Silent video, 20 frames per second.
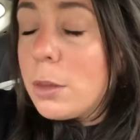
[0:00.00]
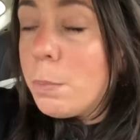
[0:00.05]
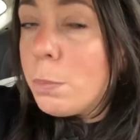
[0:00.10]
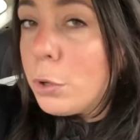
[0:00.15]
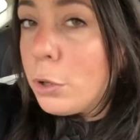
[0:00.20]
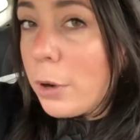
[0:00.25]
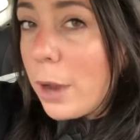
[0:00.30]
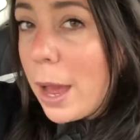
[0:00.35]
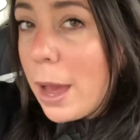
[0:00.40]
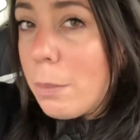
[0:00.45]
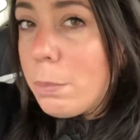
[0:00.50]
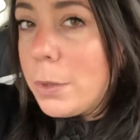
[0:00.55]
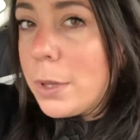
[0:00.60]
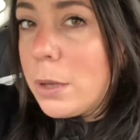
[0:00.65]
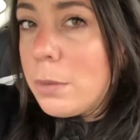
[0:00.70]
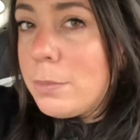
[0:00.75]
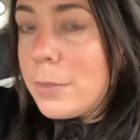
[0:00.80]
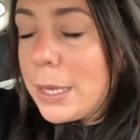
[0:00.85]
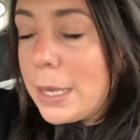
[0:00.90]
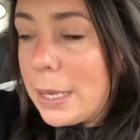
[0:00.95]
The
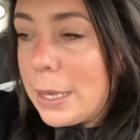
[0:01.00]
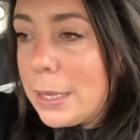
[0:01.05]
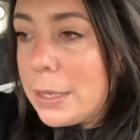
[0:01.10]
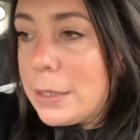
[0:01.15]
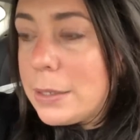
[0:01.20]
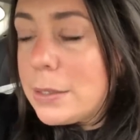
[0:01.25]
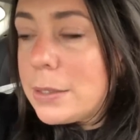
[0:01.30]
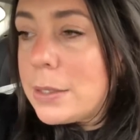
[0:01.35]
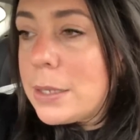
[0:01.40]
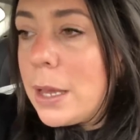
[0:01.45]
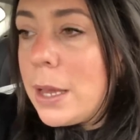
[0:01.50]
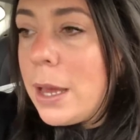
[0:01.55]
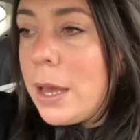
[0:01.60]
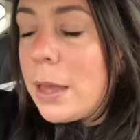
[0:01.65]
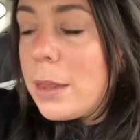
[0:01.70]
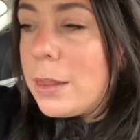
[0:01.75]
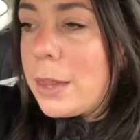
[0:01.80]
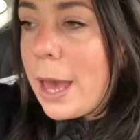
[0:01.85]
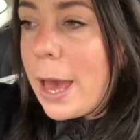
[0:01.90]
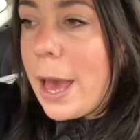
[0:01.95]
problem is
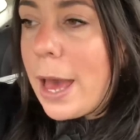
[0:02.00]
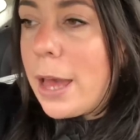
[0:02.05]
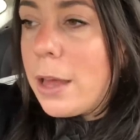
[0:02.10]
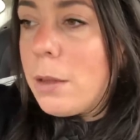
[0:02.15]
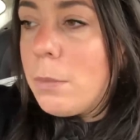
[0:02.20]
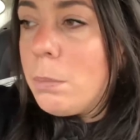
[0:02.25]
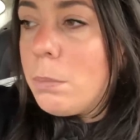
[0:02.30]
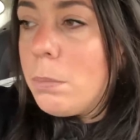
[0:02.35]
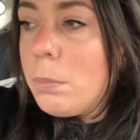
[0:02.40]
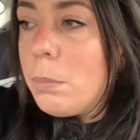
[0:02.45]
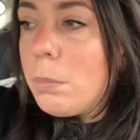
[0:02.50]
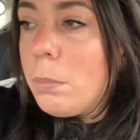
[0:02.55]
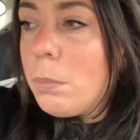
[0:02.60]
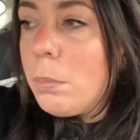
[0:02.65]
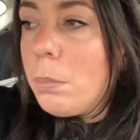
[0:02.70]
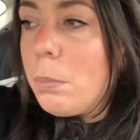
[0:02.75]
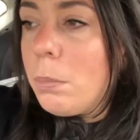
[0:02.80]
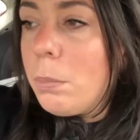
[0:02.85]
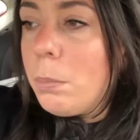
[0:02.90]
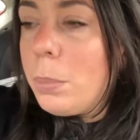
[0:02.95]
that
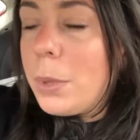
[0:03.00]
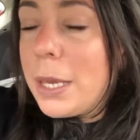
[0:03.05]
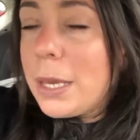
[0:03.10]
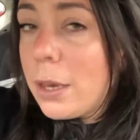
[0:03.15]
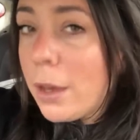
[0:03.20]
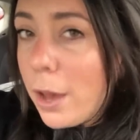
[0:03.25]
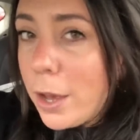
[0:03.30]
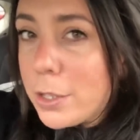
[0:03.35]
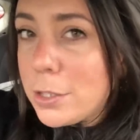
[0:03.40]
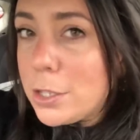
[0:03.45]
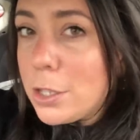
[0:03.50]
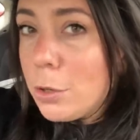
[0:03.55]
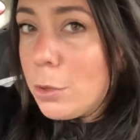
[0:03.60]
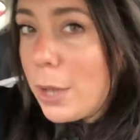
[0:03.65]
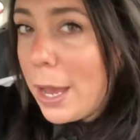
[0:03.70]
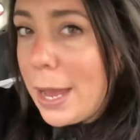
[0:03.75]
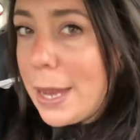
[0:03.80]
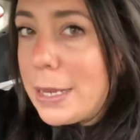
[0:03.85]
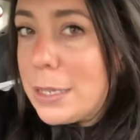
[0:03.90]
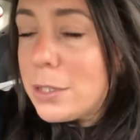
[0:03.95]
because
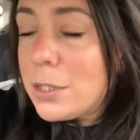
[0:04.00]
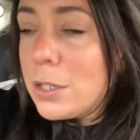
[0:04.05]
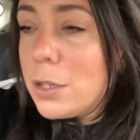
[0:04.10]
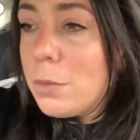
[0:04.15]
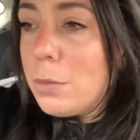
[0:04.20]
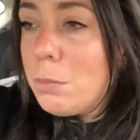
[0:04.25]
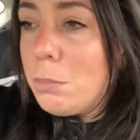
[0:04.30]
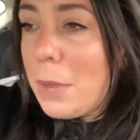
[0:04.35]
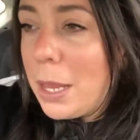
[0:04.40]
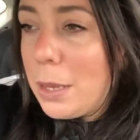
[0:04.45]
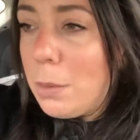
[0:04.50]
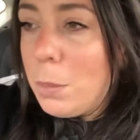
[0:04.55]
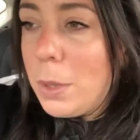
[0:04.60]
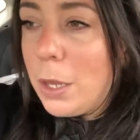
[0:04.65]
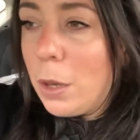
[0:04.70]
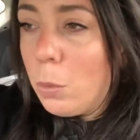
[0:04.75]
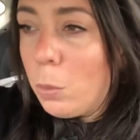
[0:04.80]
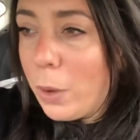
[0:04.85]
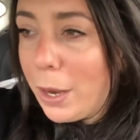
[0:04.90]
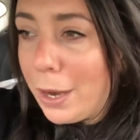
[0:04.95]
you guys made
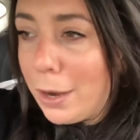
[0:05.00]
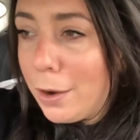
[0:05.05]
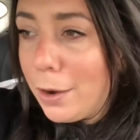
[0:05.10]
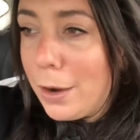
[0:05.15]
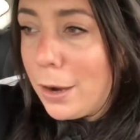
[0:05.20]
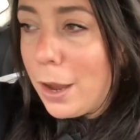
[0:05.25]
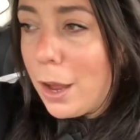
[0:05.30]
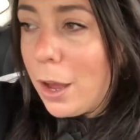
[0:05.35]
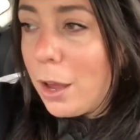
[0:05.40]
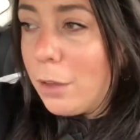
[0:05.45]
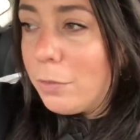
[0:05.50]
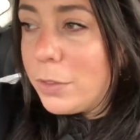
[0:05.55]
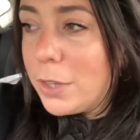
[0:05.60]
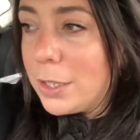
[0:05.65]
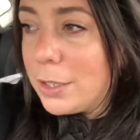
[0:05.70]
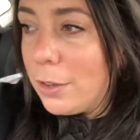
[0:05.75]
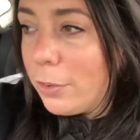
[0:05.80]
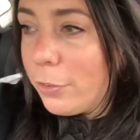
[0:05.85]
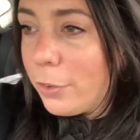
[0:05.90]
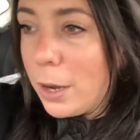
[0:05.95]
me aware
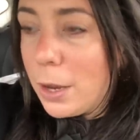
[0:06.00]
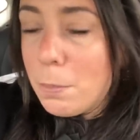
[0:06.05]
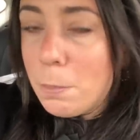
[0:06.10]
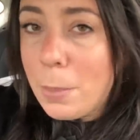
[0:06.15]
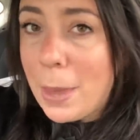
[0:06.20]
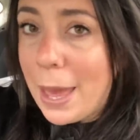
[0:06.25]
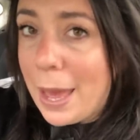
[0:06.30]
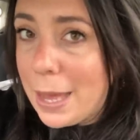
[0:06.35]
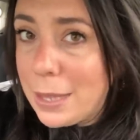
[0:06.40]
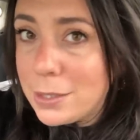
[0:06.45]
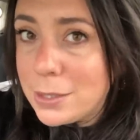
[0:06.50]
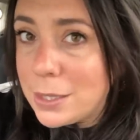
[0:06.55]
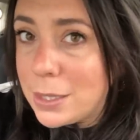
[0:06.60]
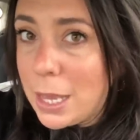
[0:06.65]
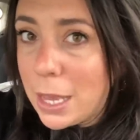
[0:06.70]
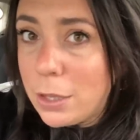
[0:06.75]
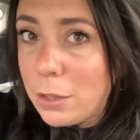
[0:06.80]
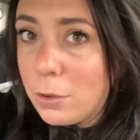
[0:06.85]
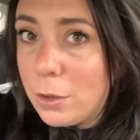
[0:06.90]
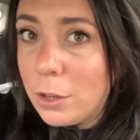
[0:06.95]
of the different pests
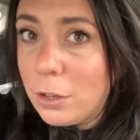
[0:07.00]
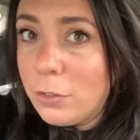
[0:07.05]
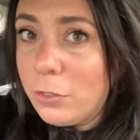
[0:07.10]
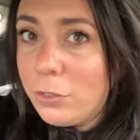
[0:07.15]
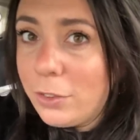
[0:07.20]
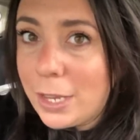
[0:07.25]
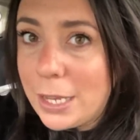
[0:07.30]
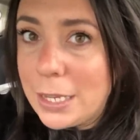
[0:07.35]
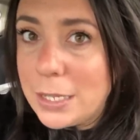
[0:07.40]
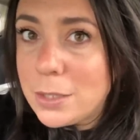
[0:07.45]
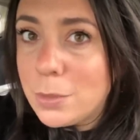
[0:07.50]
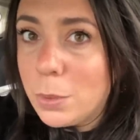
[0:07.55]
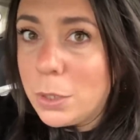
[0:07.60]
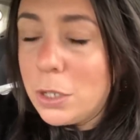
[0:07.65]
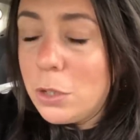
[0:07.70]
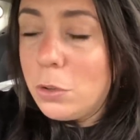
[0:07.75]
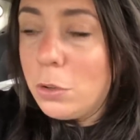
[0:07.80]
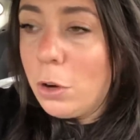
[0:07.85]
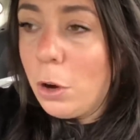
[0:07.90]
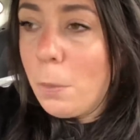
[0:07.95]
that you can face
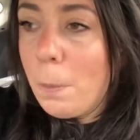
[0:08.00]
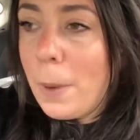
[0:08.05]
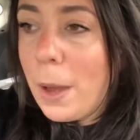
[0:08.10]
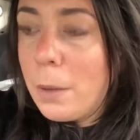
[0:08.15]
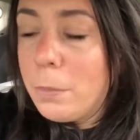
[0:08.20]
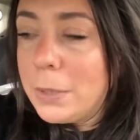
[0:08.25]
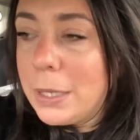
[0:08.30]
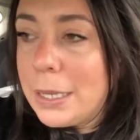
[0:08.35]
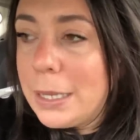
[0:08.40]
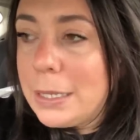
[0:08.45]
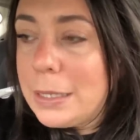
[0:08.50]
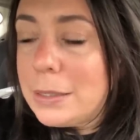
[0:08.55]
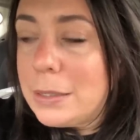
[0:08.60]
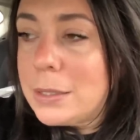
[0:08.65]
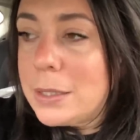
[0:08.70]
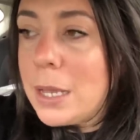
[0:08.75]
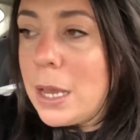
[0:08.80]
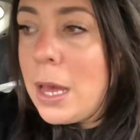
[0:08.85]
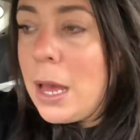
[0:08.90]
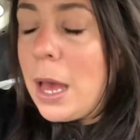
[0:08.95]
when you grow
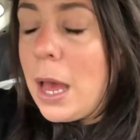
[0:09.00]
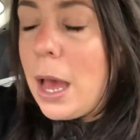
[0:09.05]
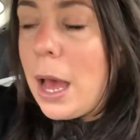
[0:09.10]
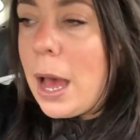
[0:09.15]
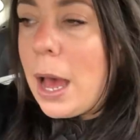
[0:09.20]
pumpkins,